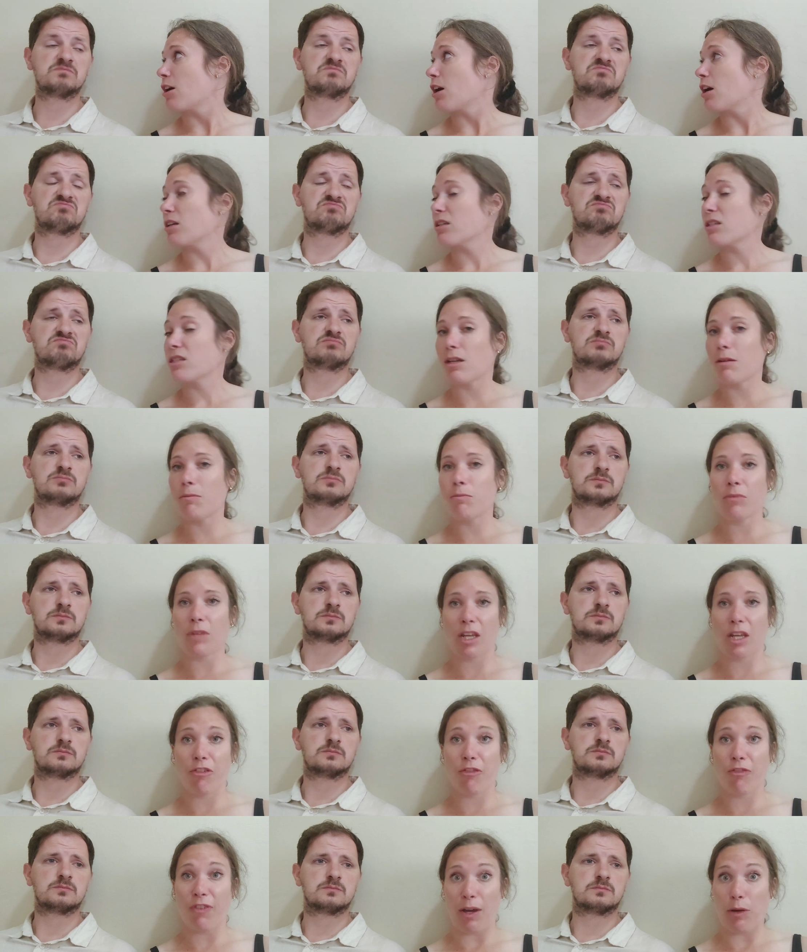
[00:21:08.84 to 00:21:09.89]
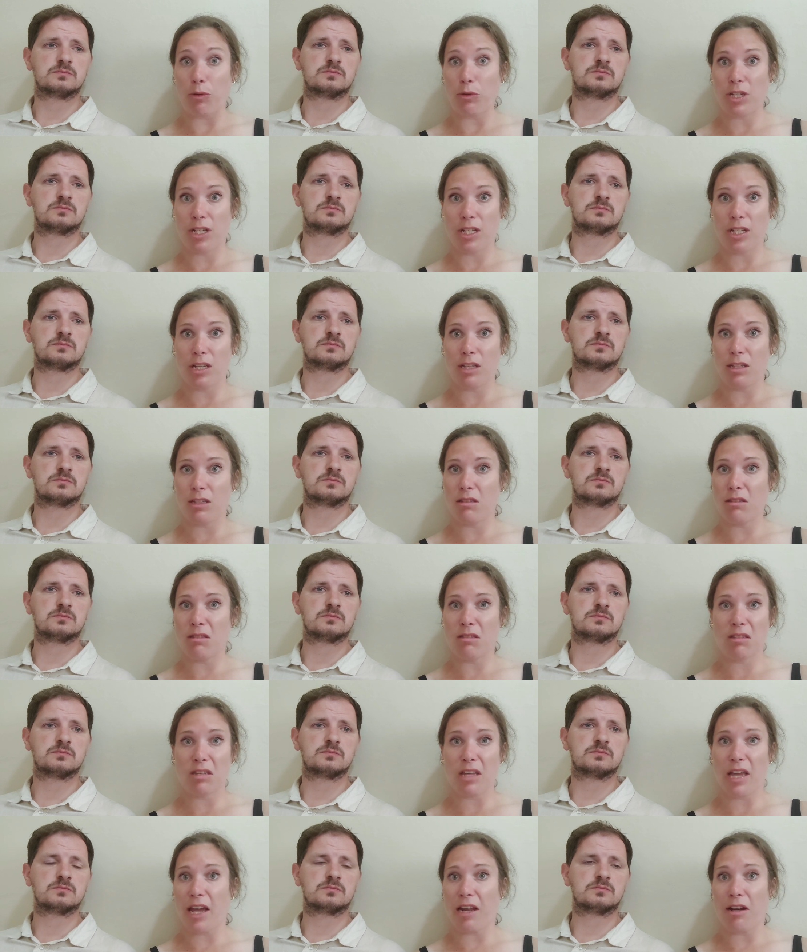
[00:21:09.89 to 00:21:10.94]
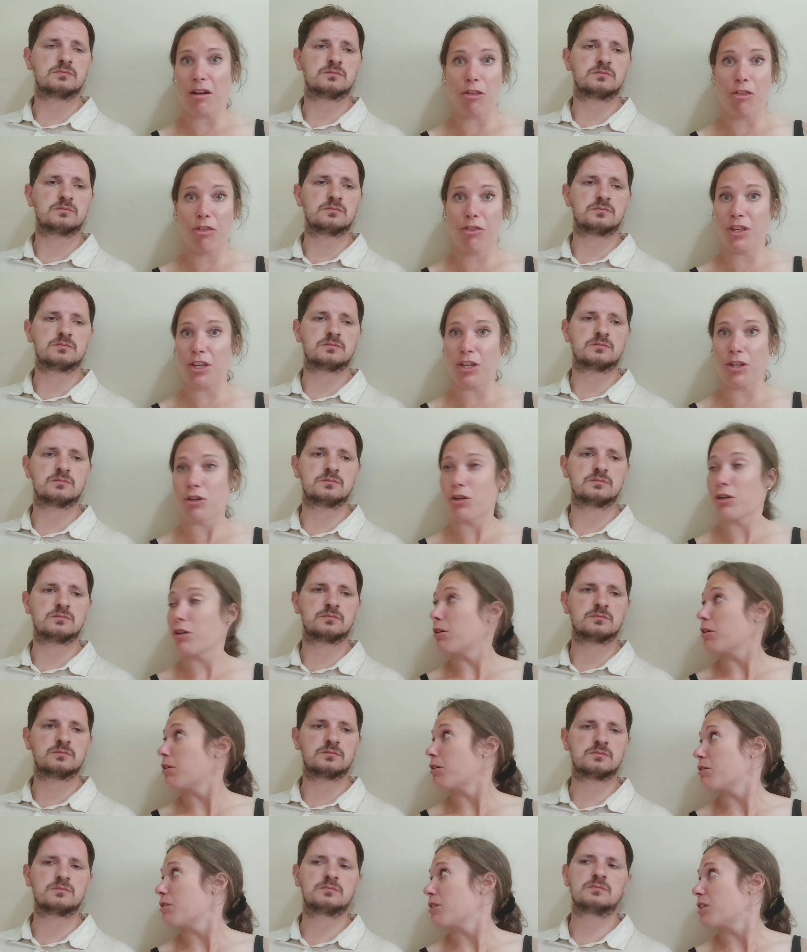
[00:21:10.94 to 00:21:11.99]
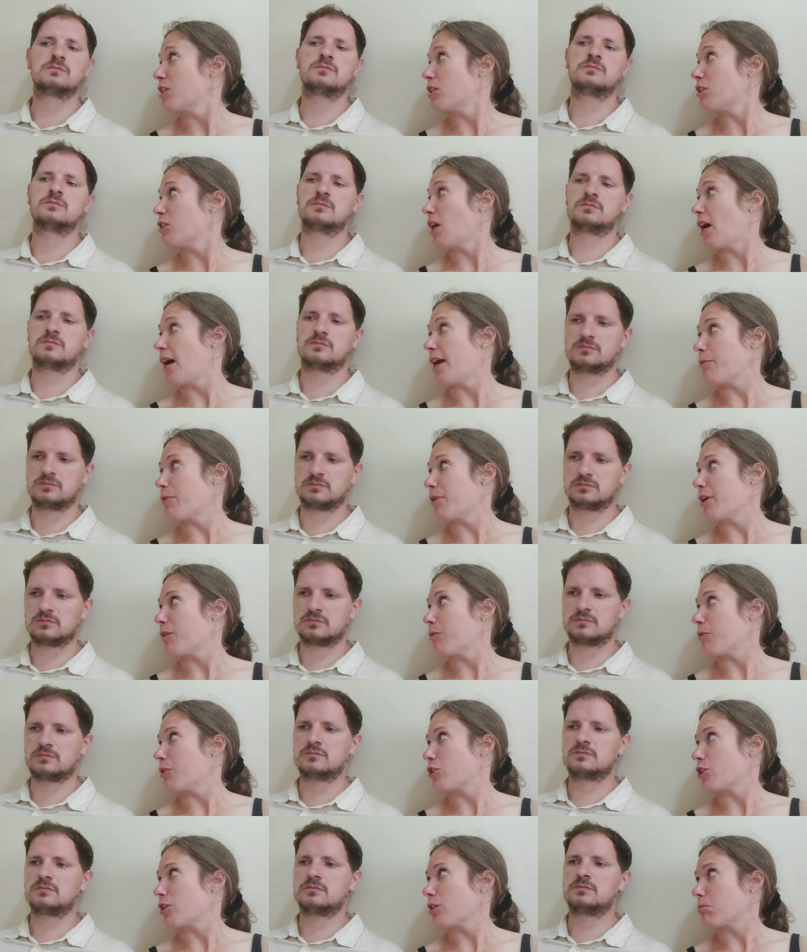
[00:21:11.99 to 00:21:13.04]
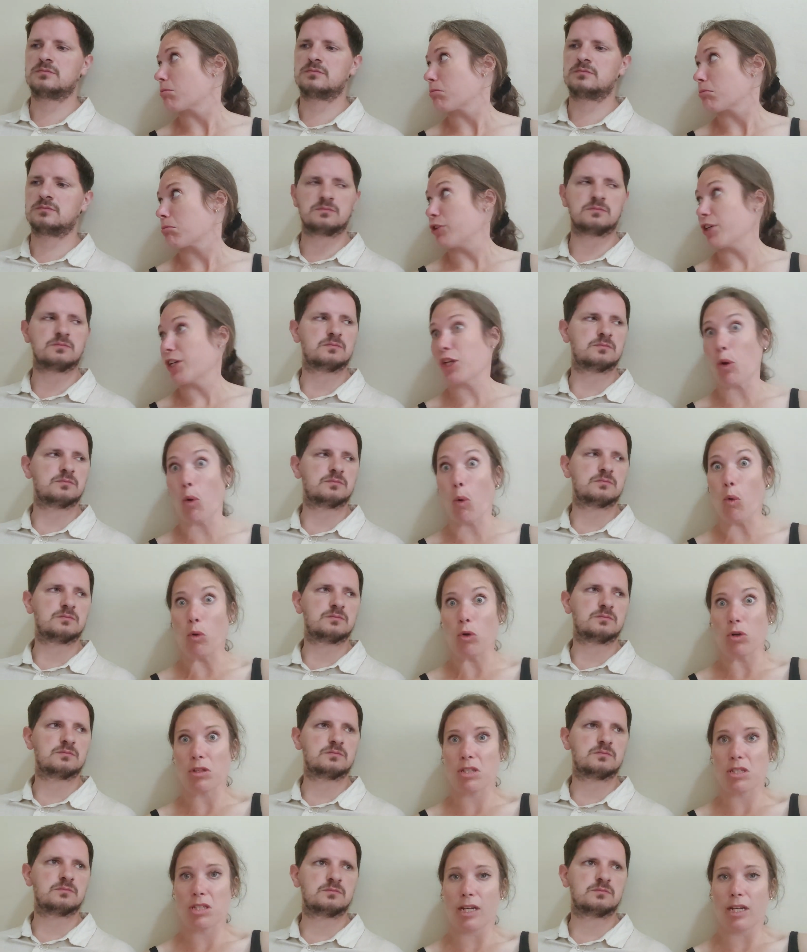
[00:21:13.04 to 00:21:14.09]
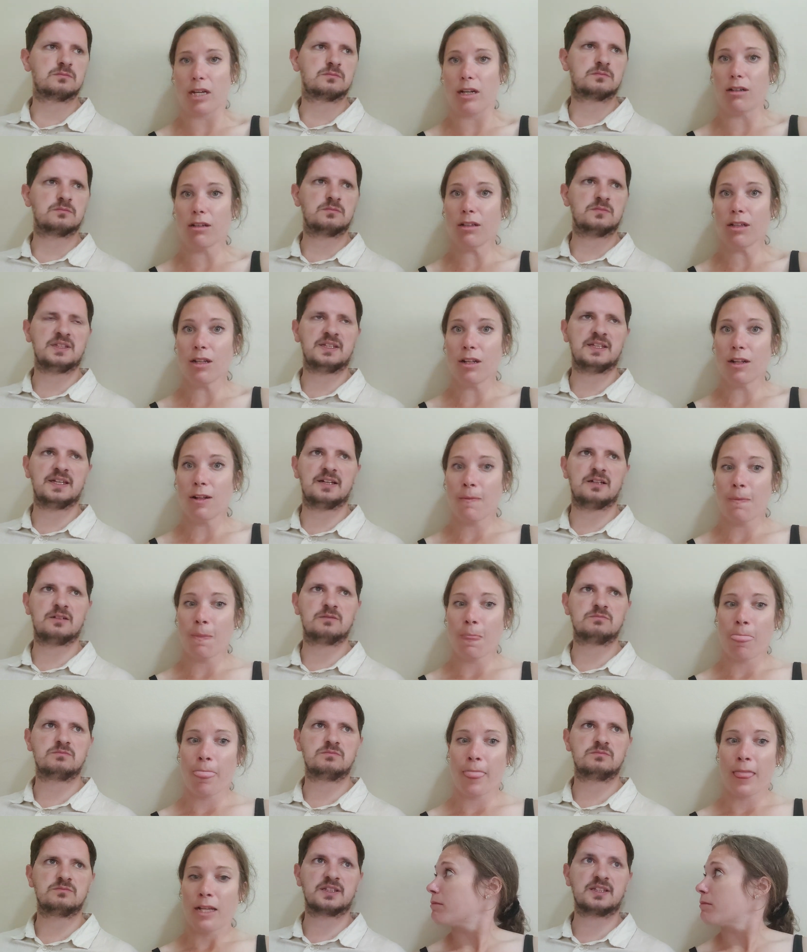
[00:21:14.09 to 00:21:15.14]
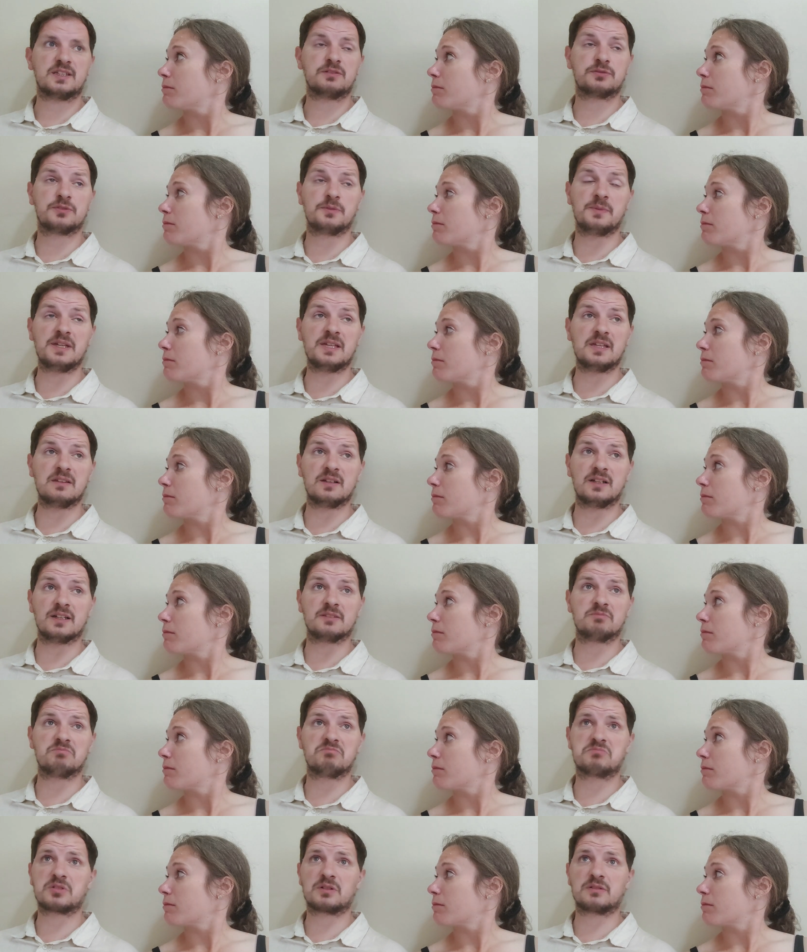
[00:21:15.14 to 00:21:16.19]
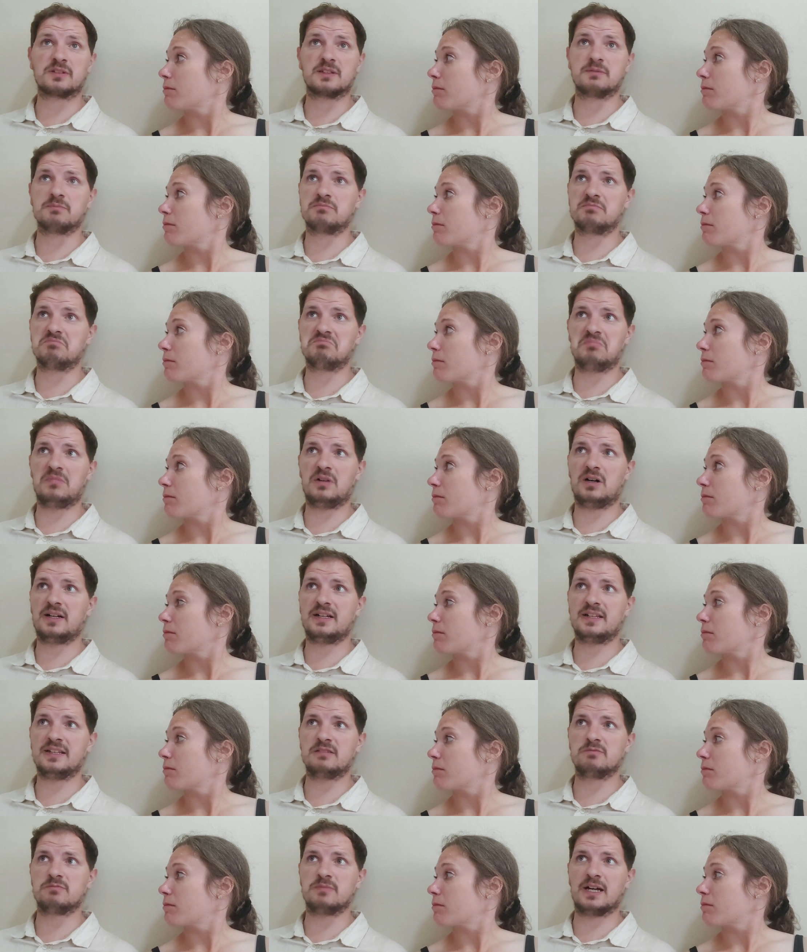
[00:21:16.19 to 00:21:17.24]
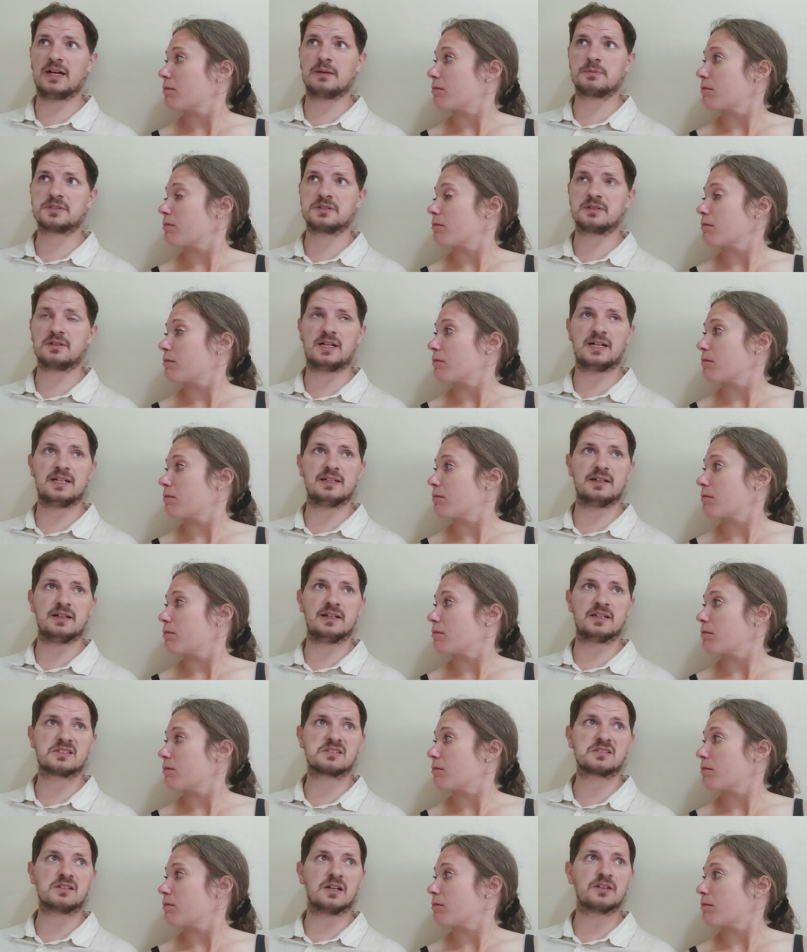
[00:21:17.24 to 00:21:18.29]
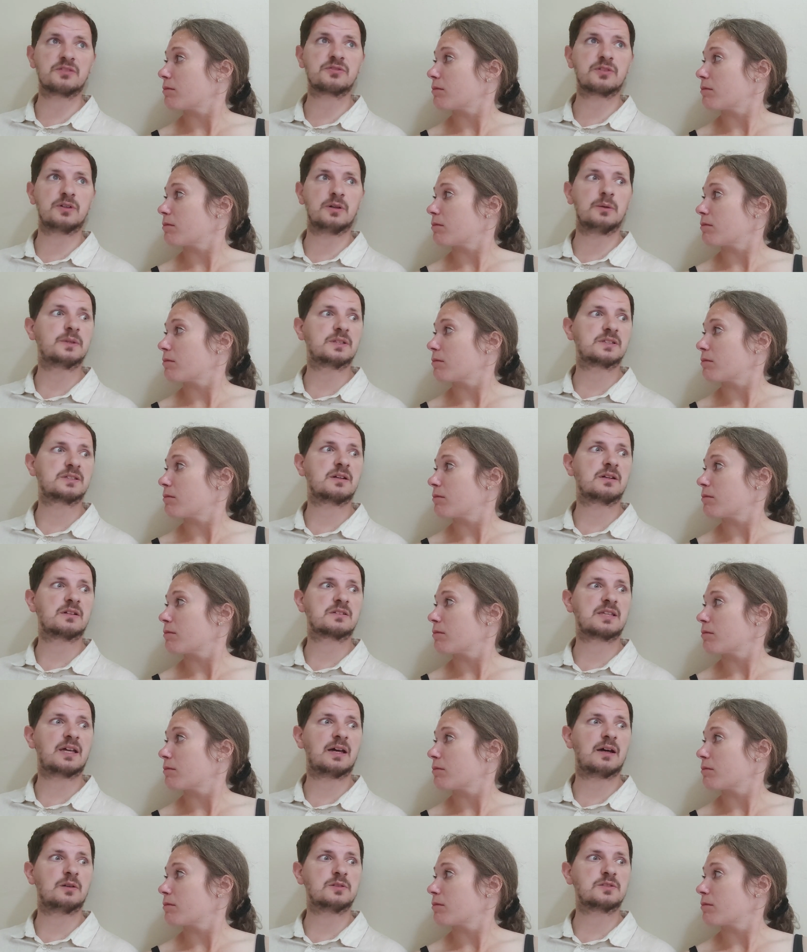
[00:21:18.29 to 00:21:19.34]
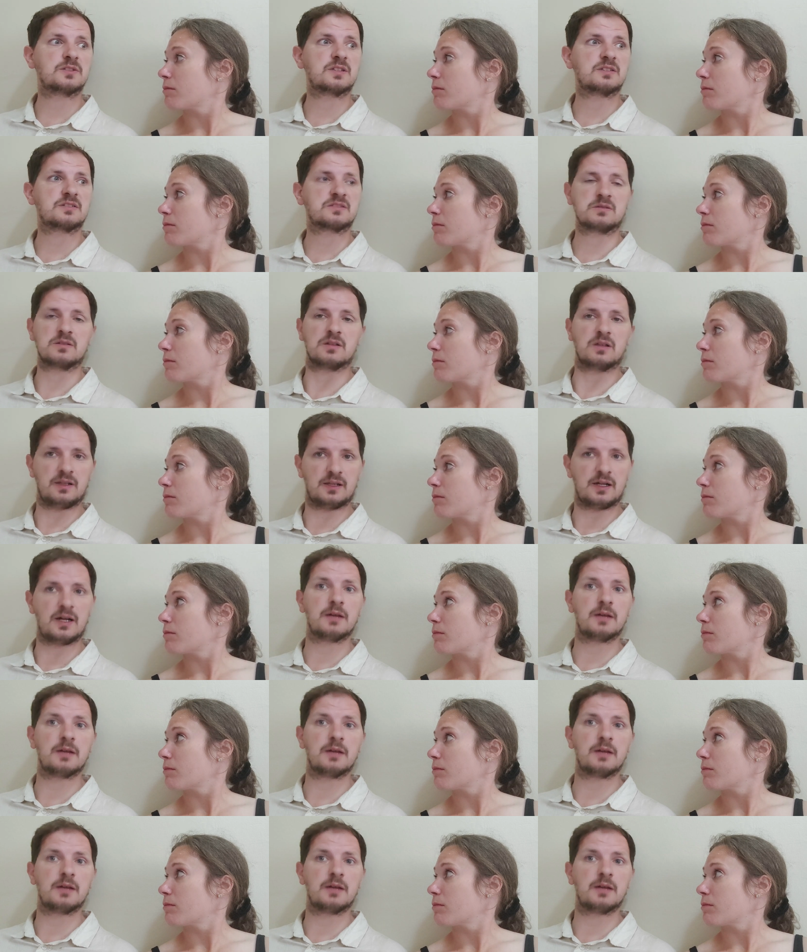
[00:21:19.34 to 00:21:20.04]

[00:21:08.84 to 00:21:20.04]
Speaker 1: there are some like fountains and theaters in the library, which are pretty whole still.
Speaker 2: Yeah. I think for me, like probably my absolute highlight aside from the terraced houses and the